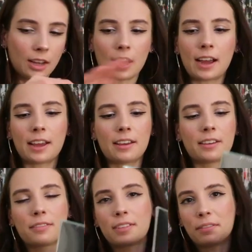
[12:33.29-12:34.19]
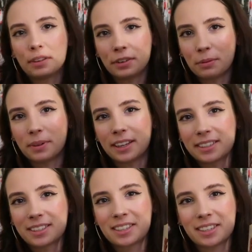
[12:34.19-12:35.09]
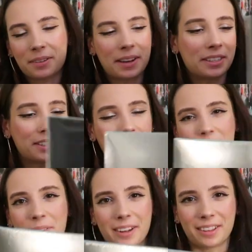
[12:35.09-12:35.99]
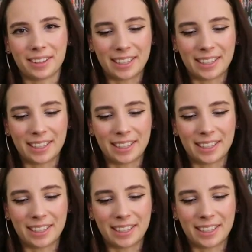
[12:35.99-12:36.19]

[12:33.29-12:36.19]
I've never even opened this, so I don't know what color